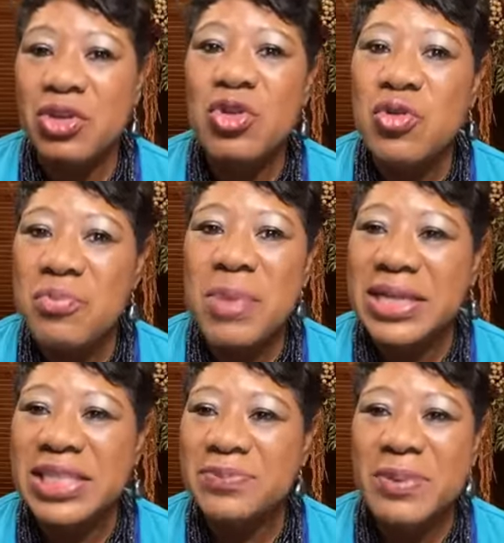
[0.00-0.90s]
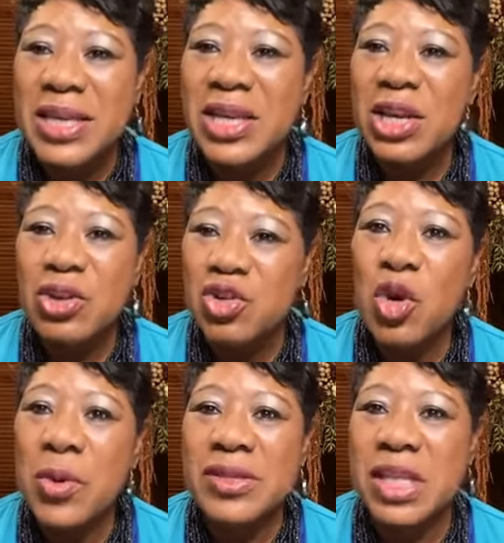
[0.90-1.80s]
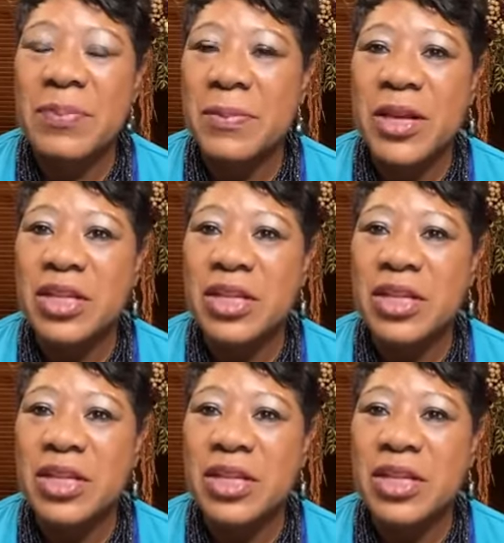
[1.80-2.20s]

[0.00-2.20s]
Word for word: You must be doing something